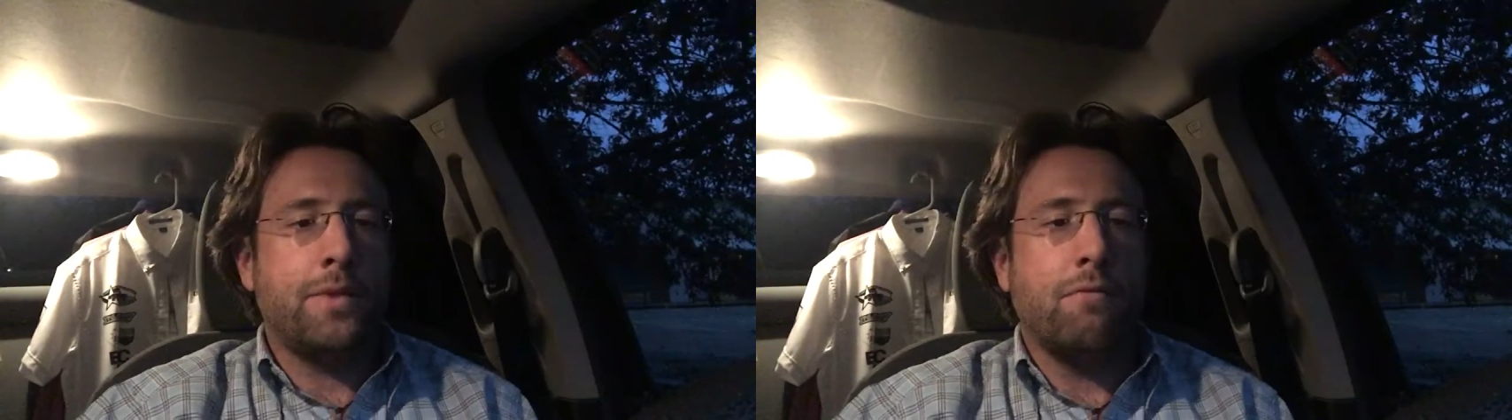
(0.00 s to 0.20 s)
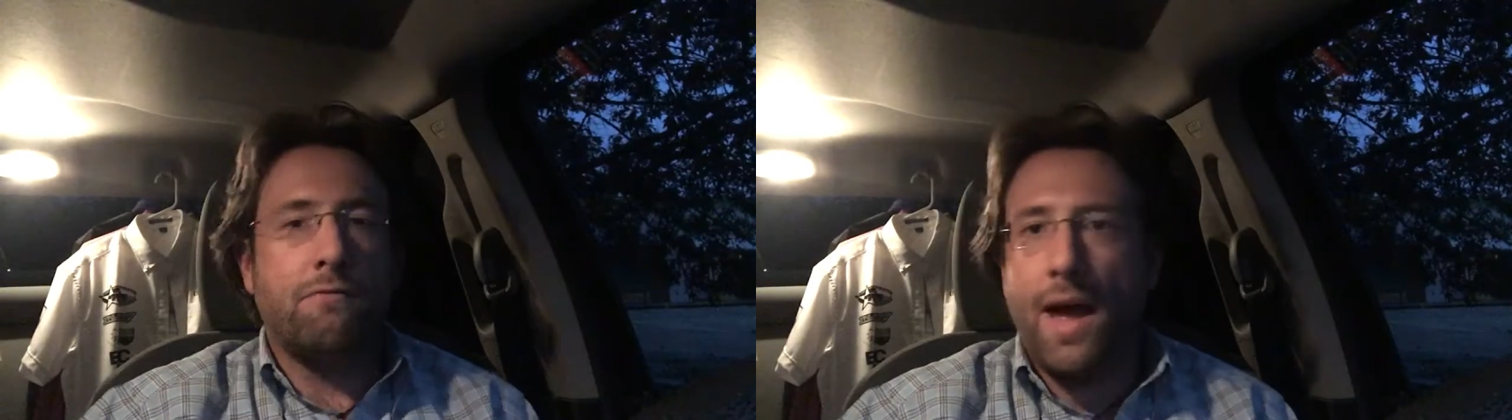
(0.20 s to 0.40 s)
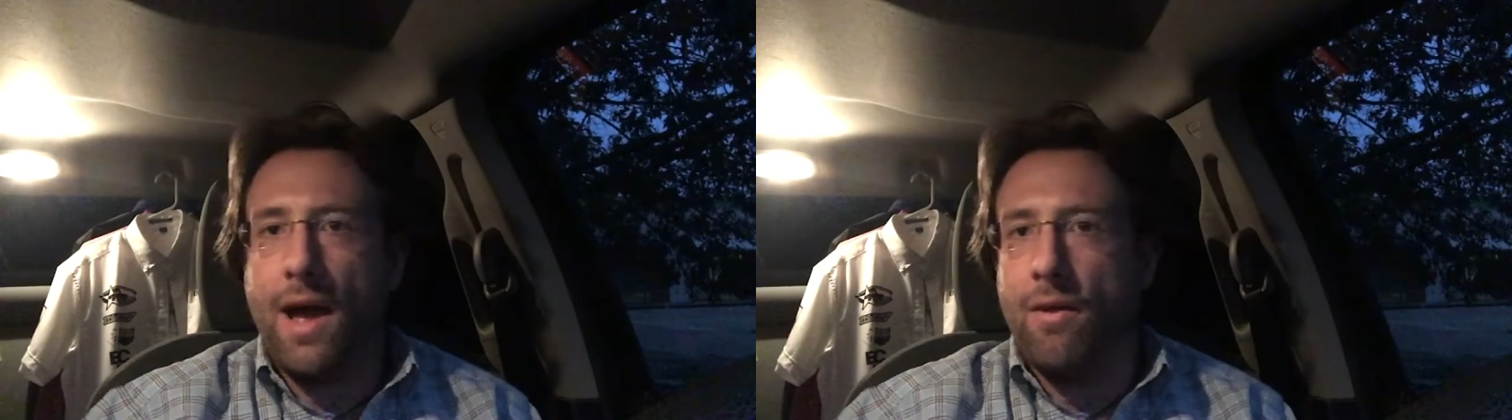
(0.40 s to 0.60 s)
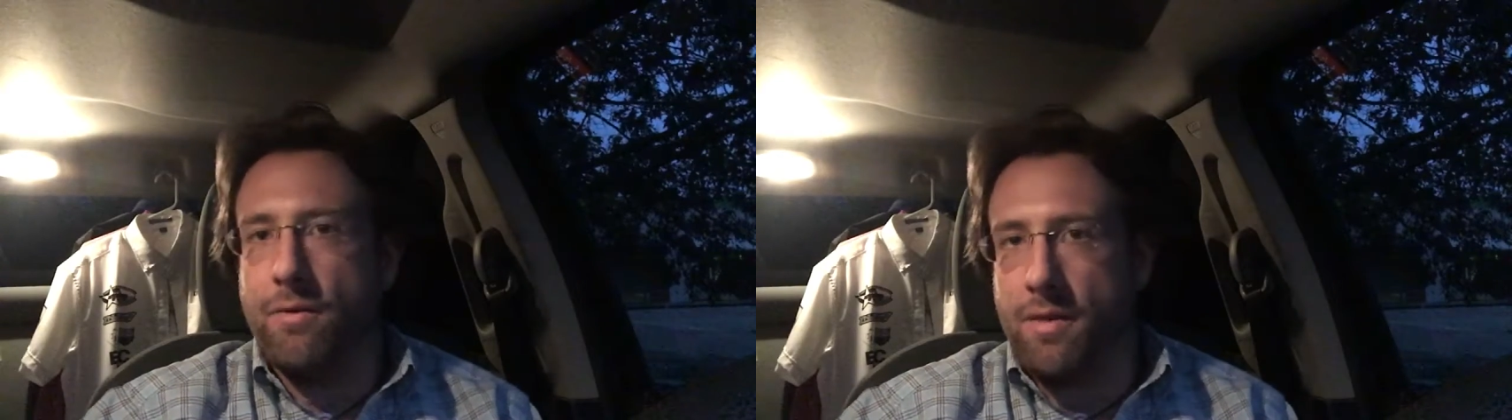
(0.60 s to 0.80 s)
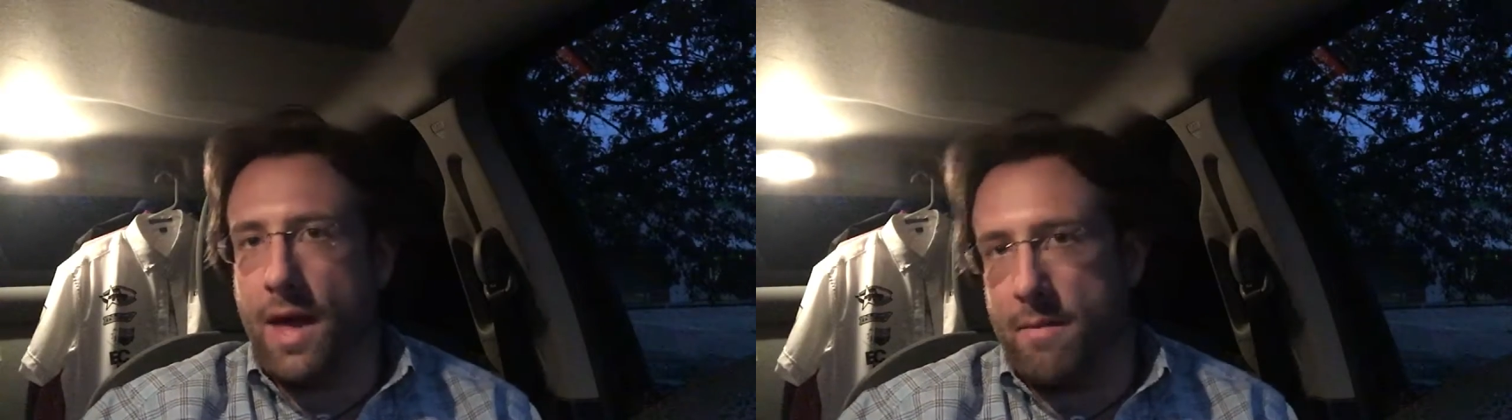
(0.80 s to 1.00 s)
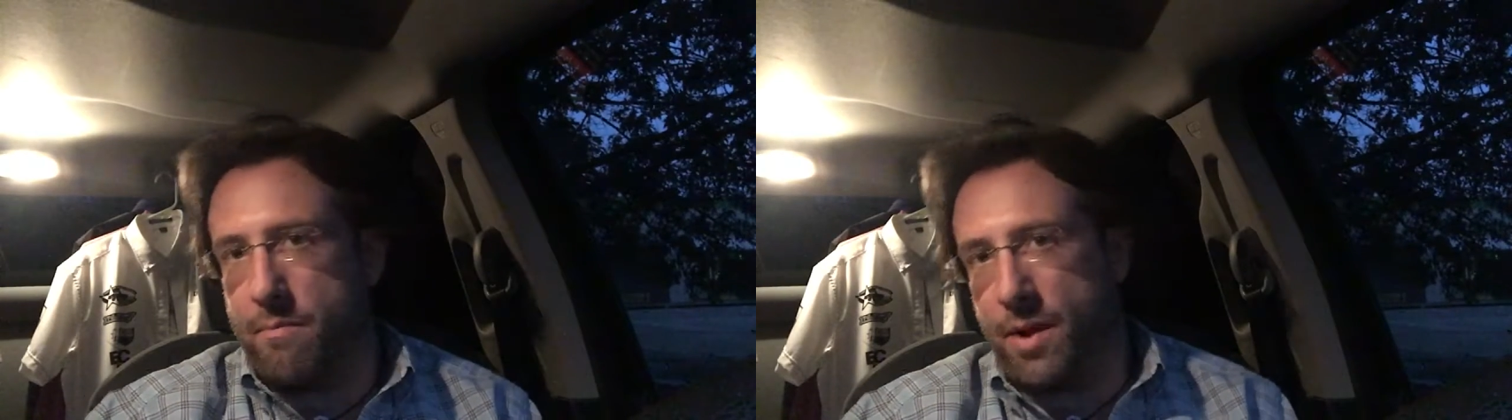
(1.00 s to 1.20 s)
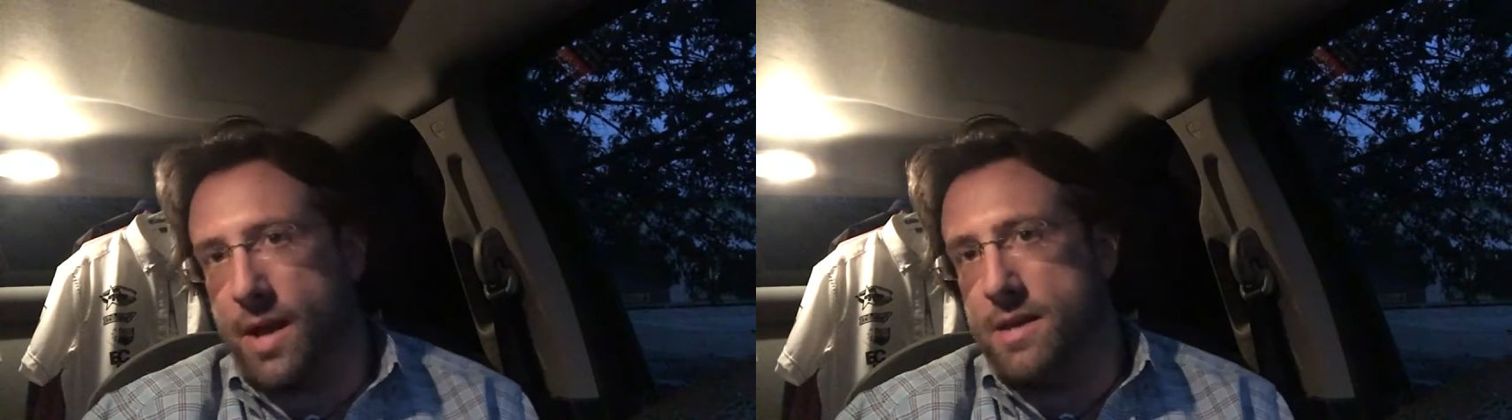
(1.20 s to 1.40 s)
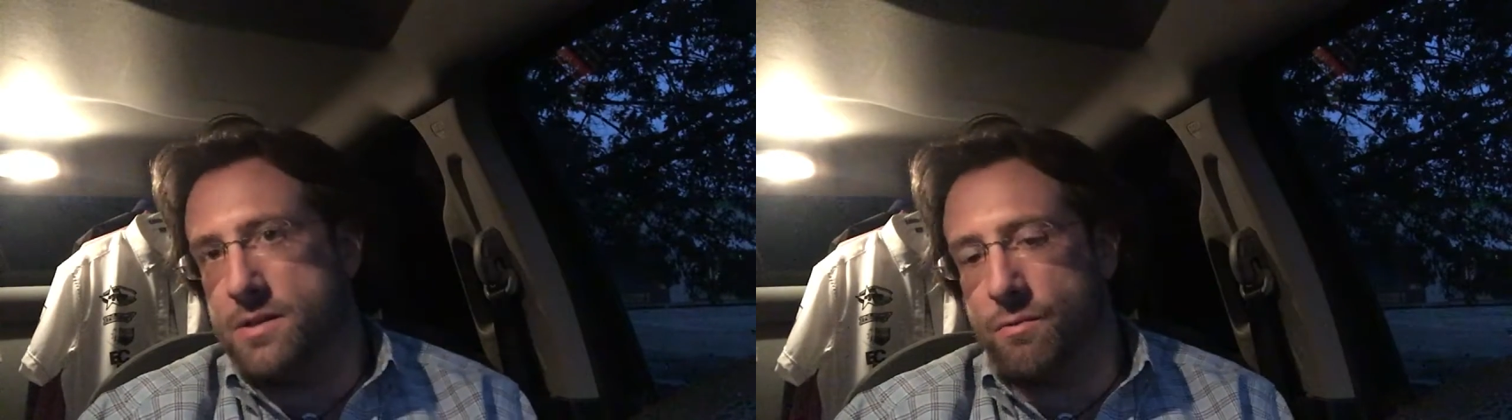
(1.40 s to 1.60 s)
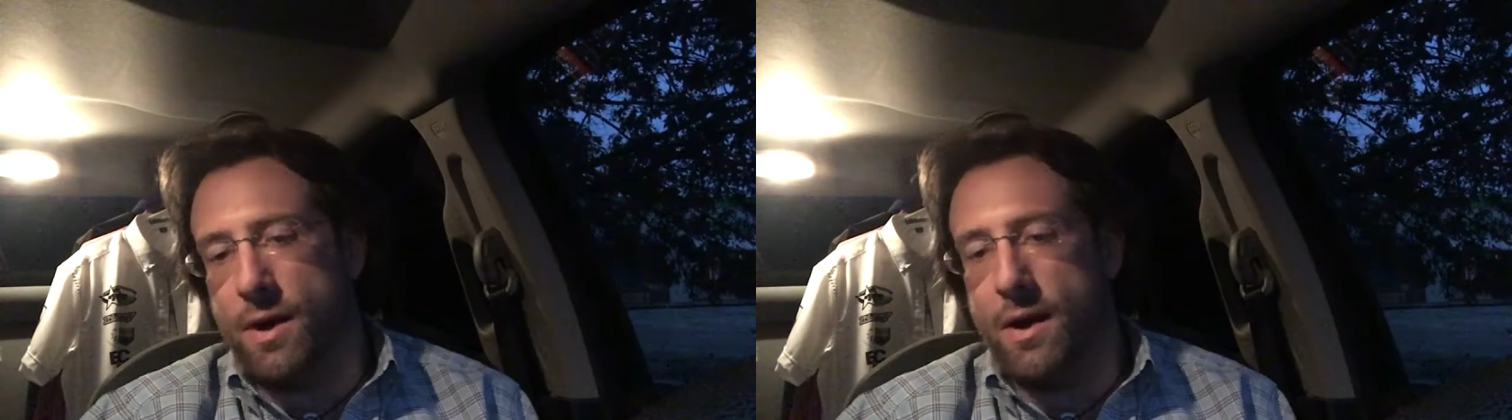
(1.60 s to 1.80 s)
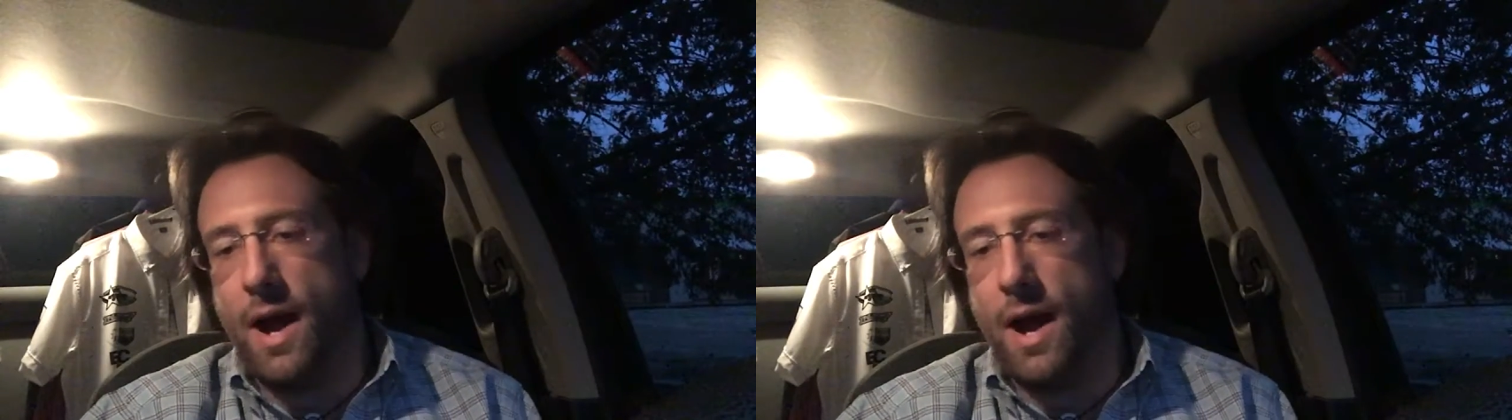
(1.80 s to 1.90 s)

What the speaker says: found that place where